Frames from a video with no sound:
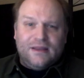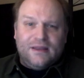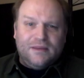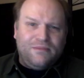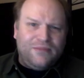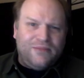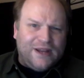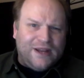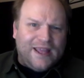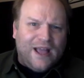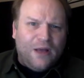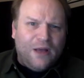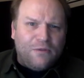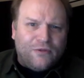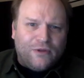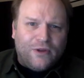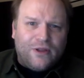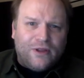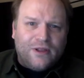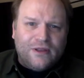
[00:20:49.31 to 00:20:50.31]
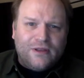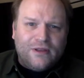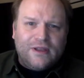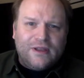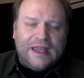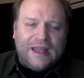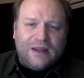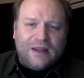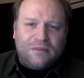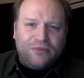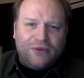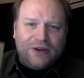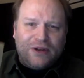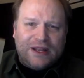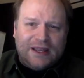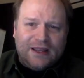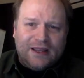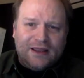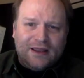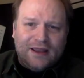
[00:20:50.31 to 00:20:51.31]
Pretty helpful and
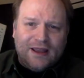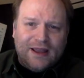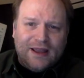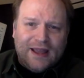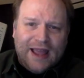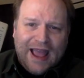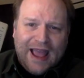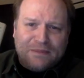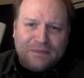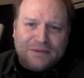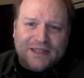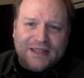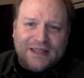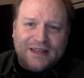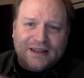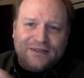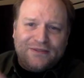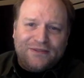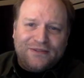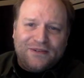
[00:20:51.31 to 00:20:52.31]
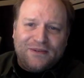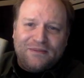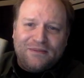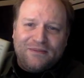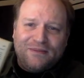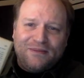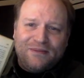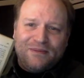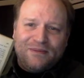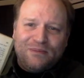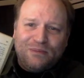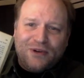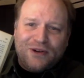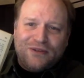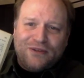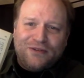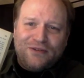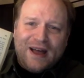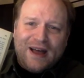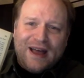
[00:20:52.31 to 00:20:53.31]
pretty absent from
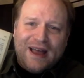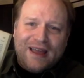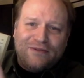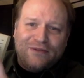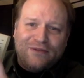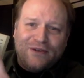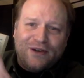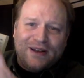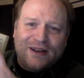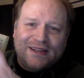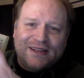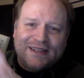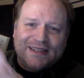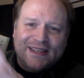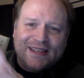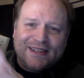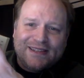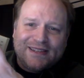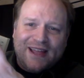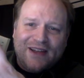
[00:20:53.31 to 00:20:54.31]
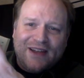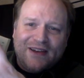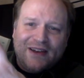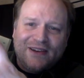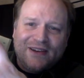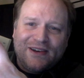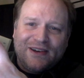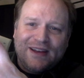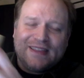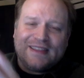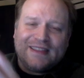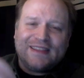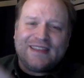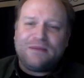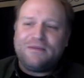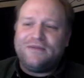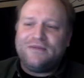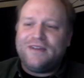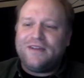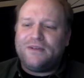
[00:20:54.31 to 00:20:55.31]
book 5, where it just says Down and Dirty at the
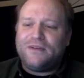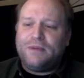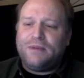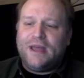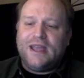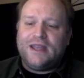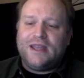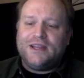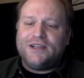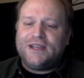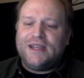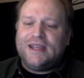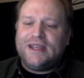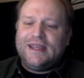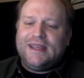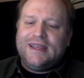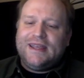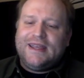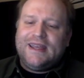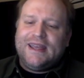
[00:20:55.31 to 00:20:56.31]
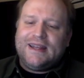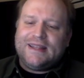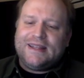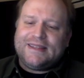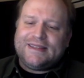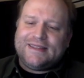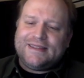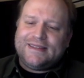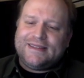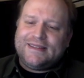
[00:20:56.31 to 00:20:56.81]
top of every page, and it's